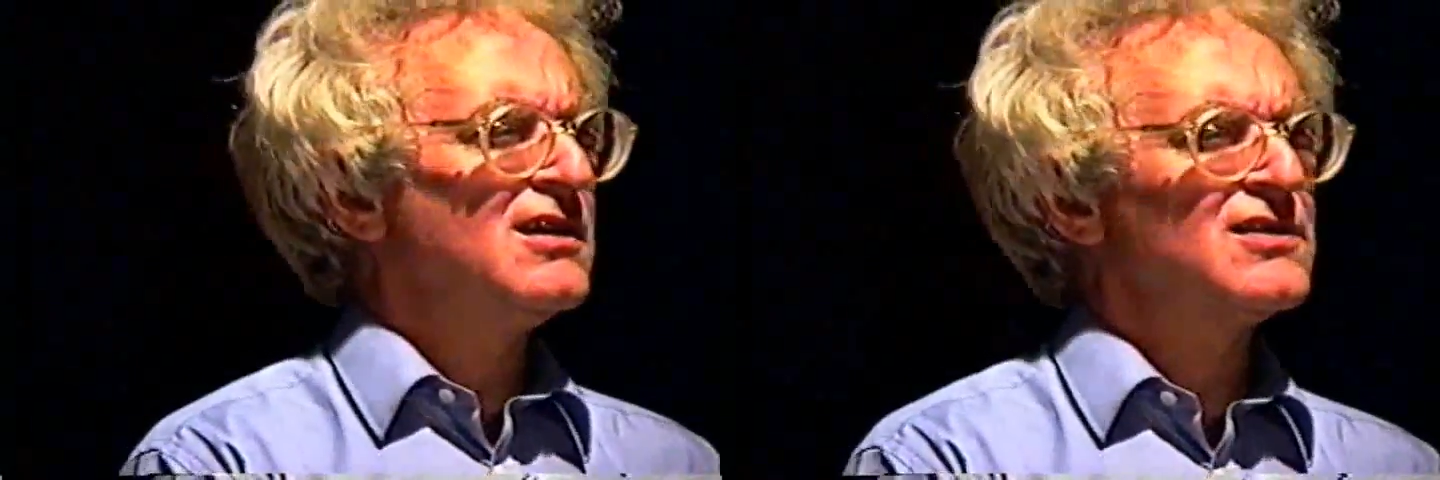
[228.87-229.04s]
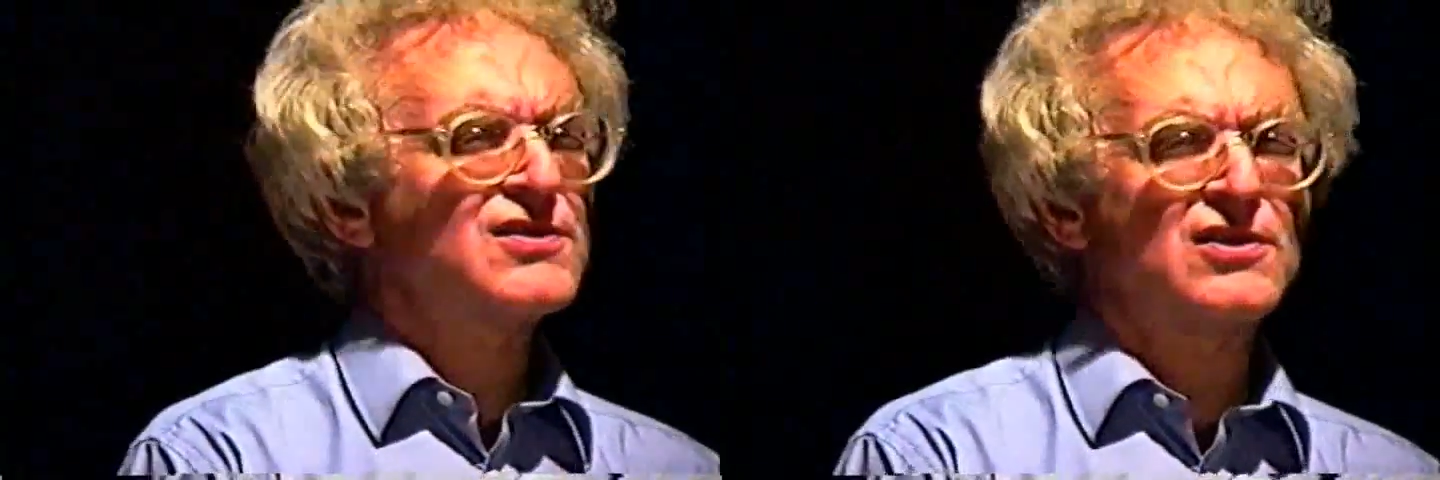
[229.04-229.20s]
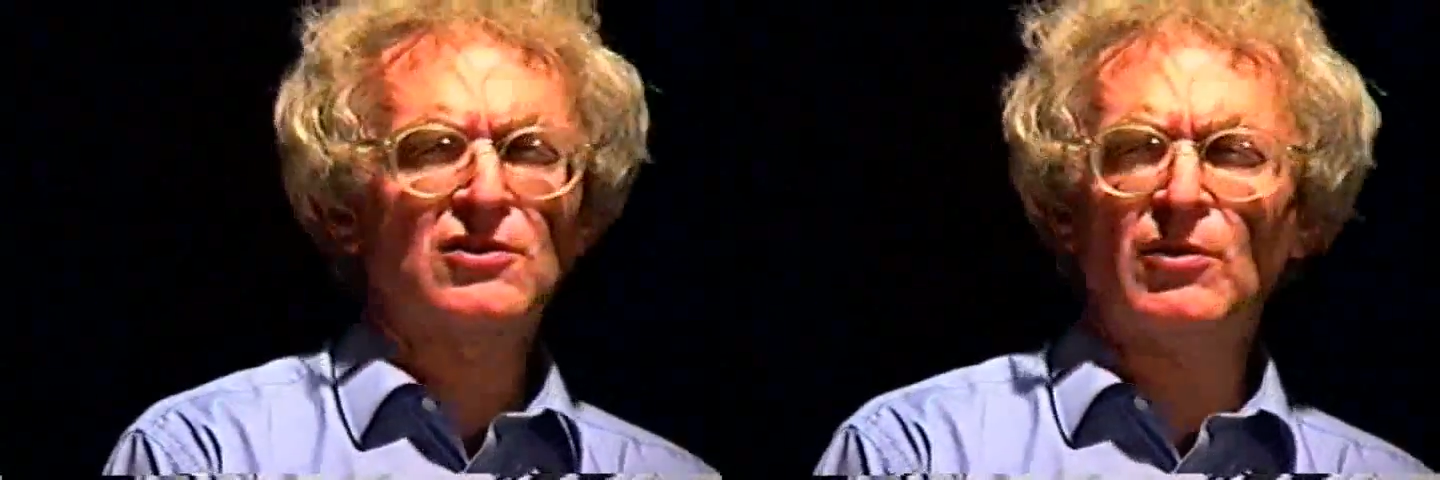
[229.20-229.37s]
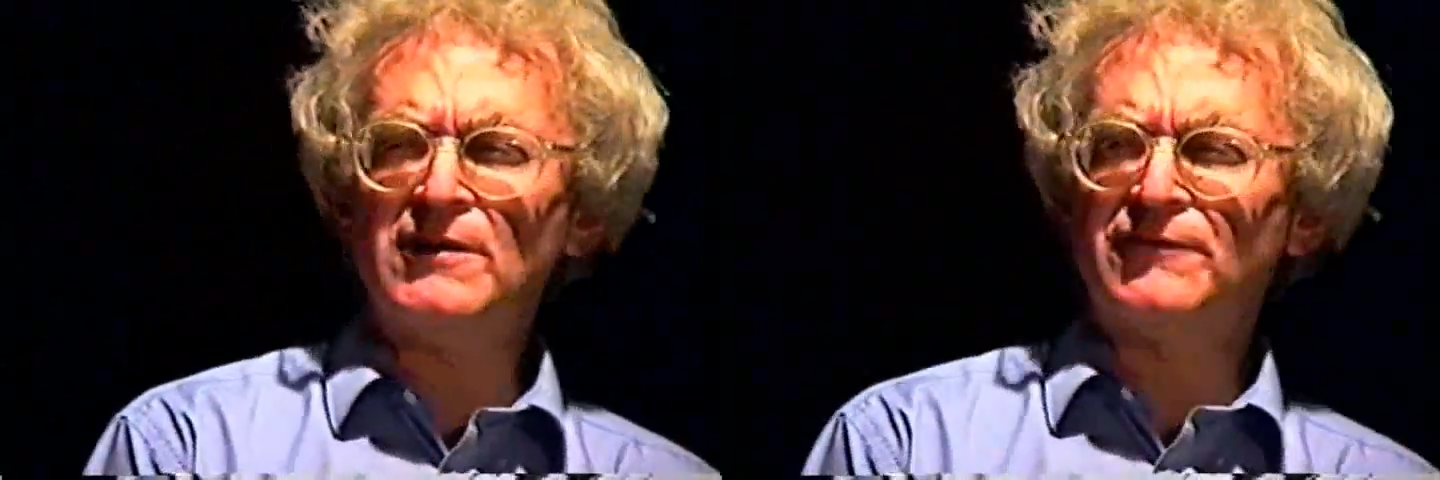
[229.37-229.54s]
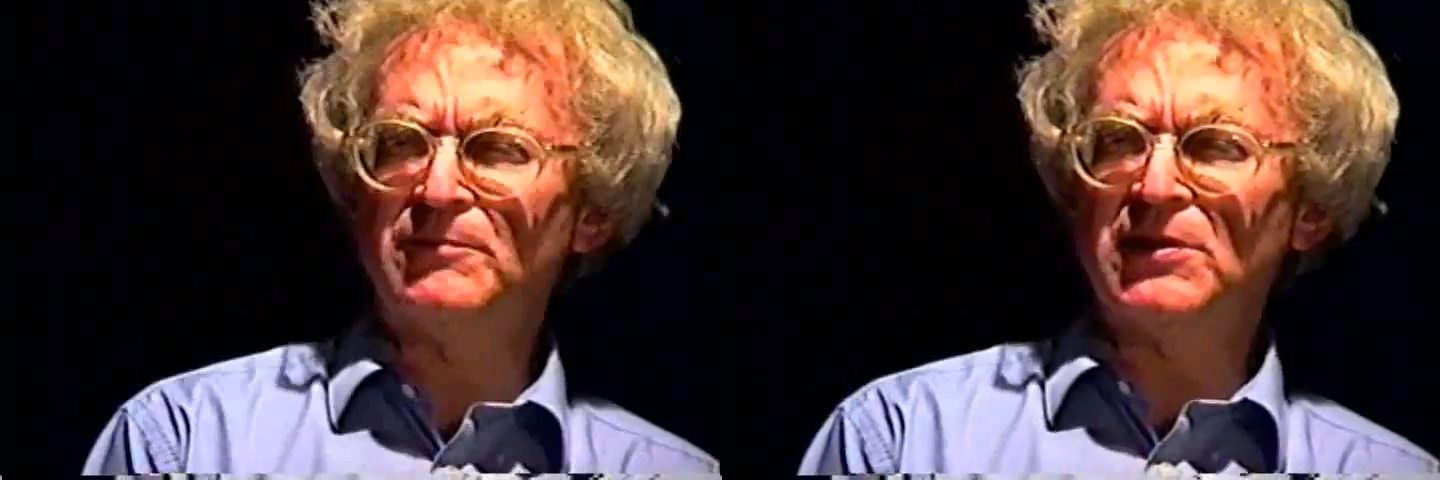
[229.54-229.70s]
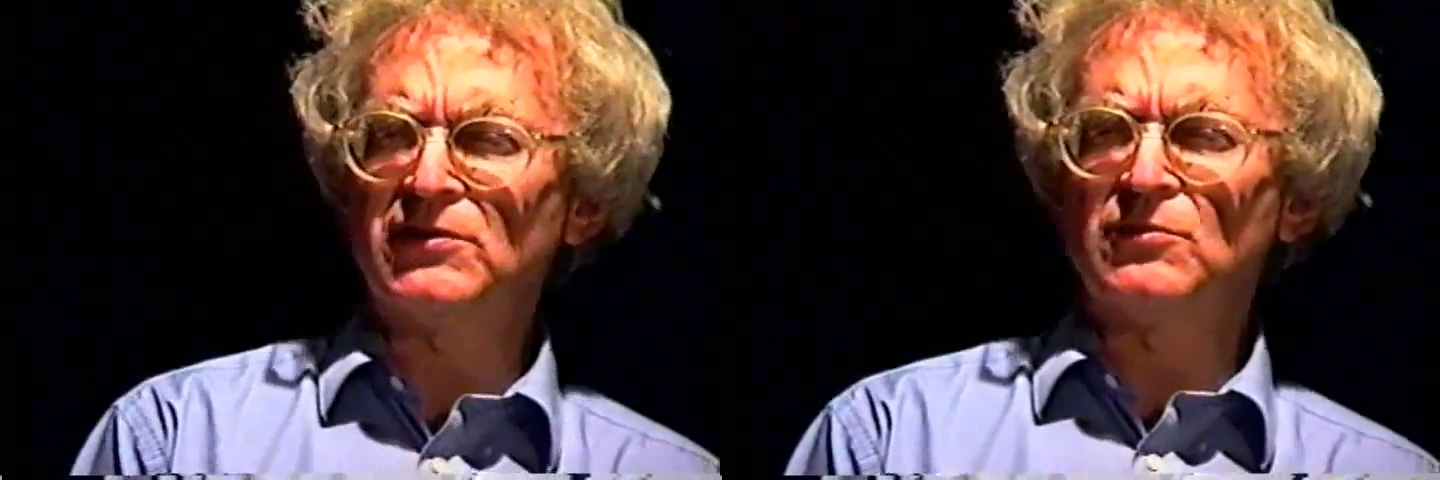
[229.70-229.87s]
It's very
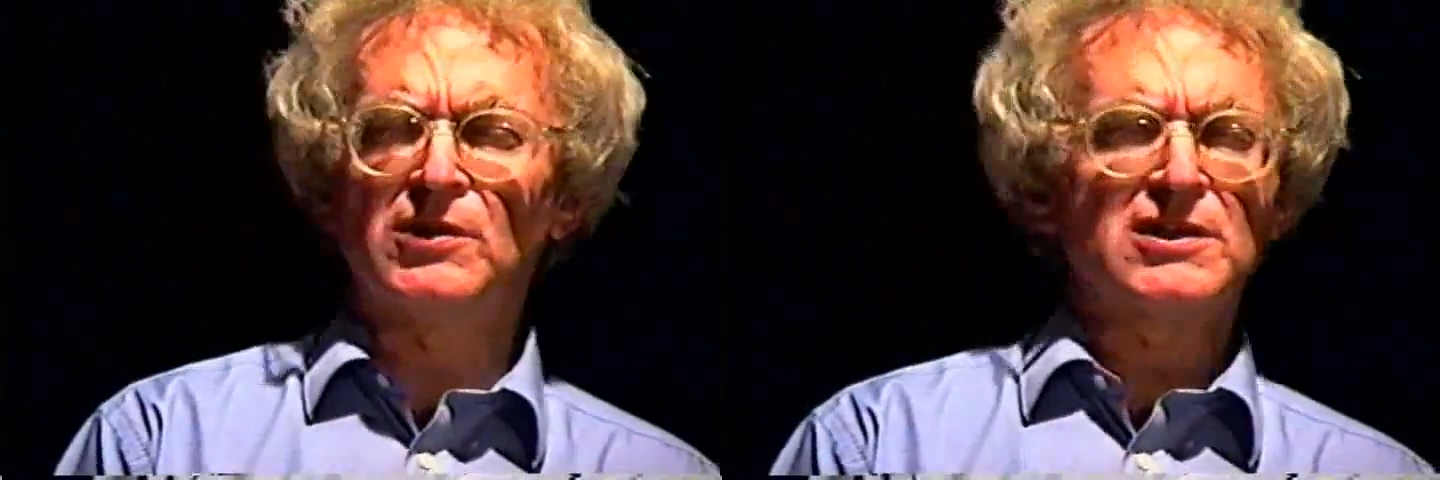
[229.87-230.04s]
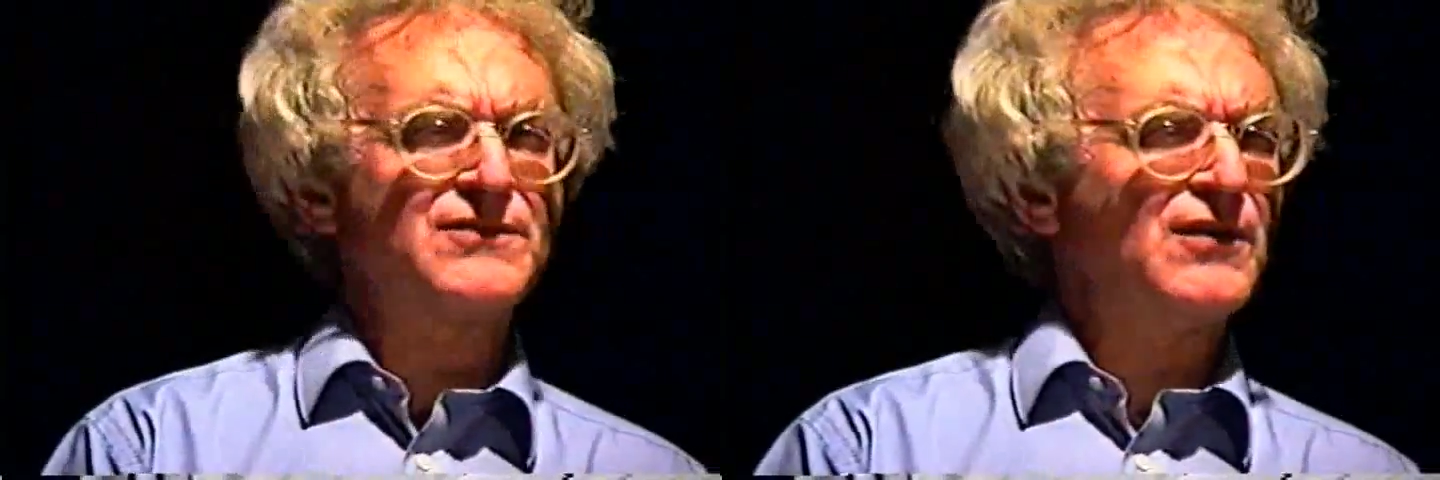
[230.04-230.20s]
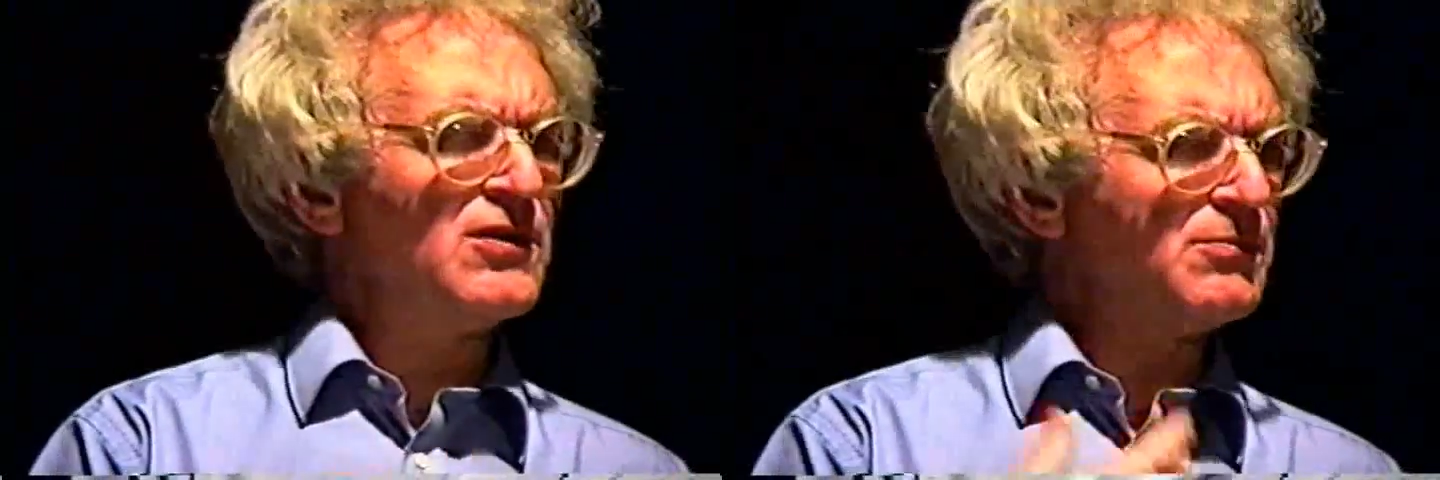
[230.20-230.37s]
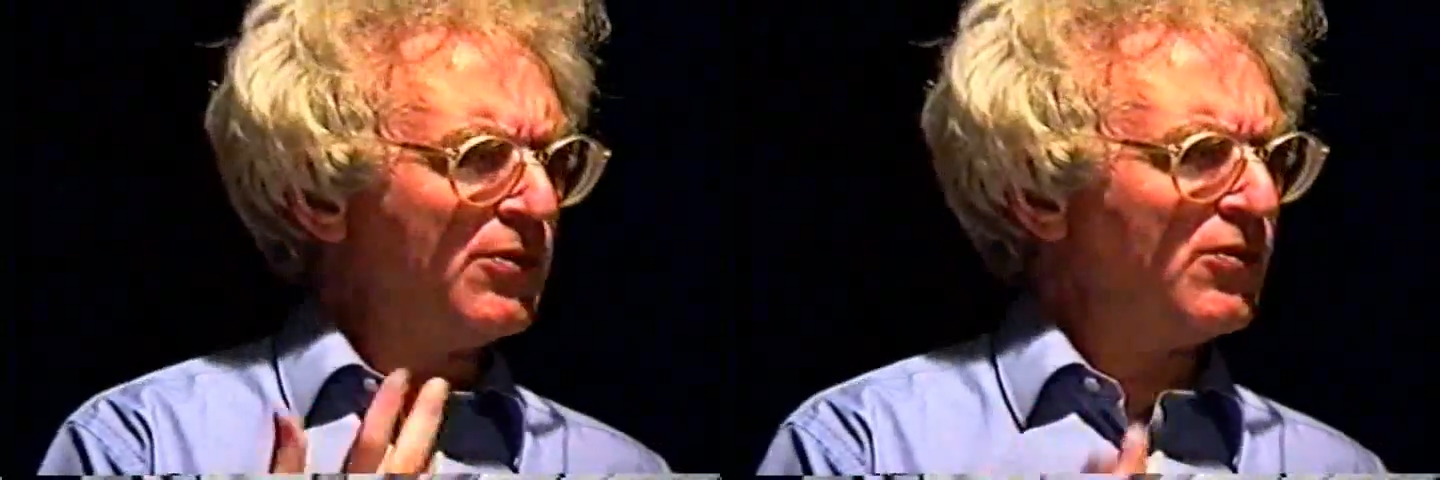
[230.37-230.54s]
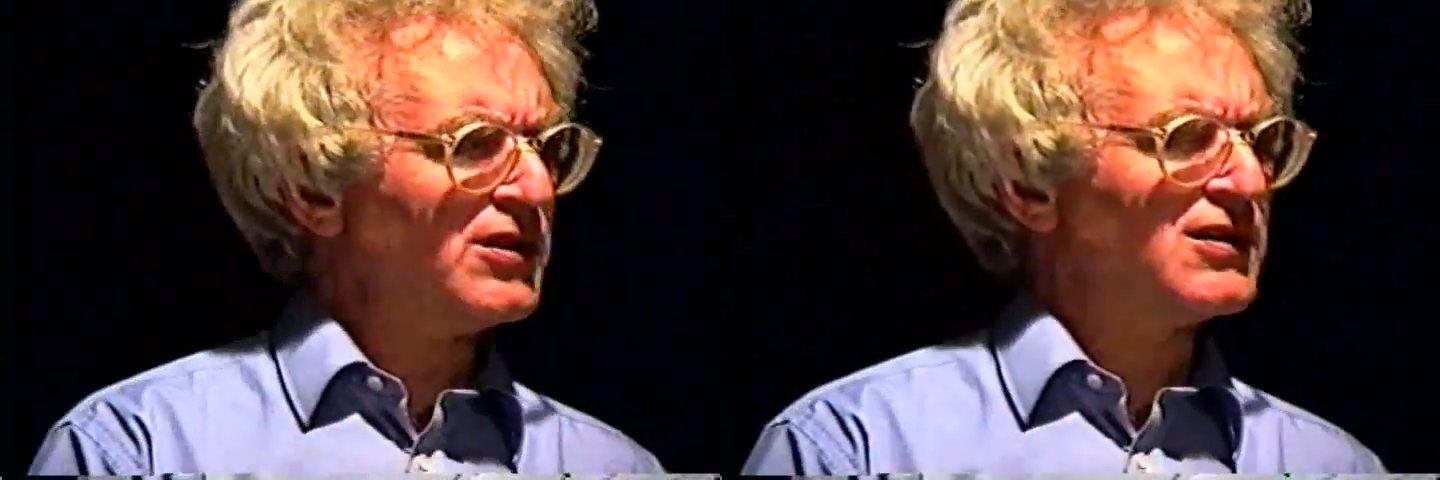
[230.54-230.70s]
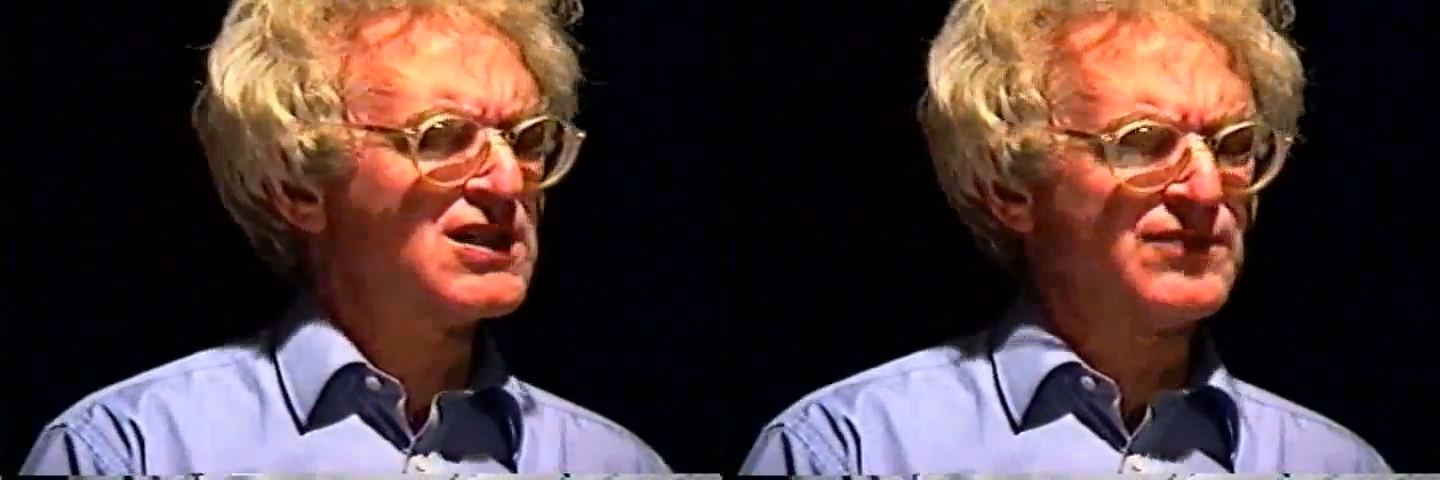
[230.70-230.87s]
important. It's very therapeutic
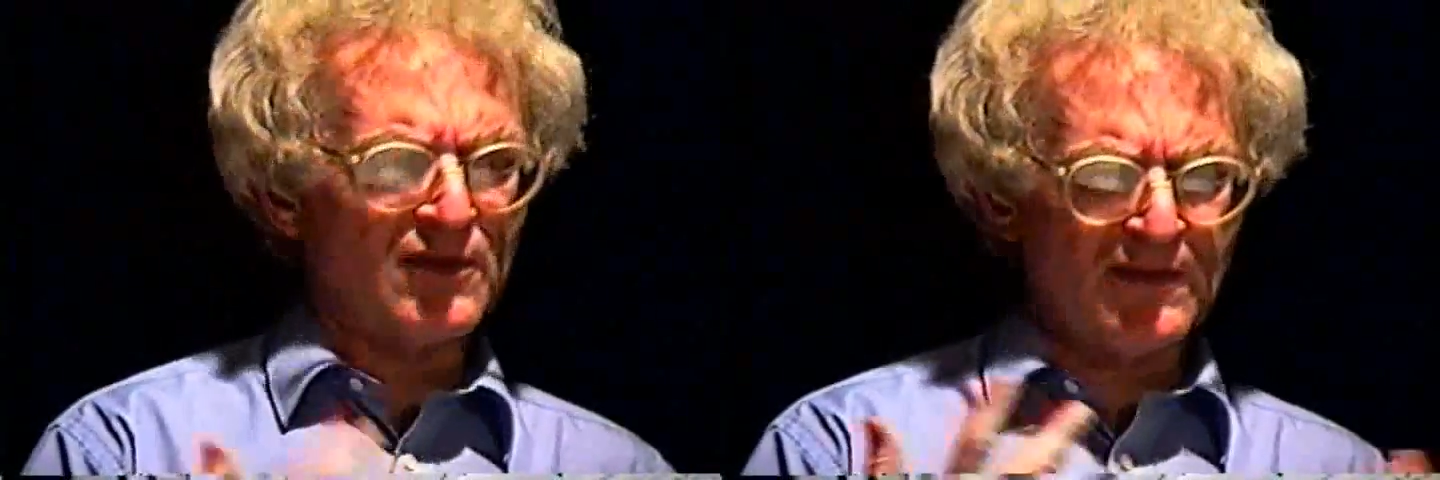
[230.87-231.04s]
for people.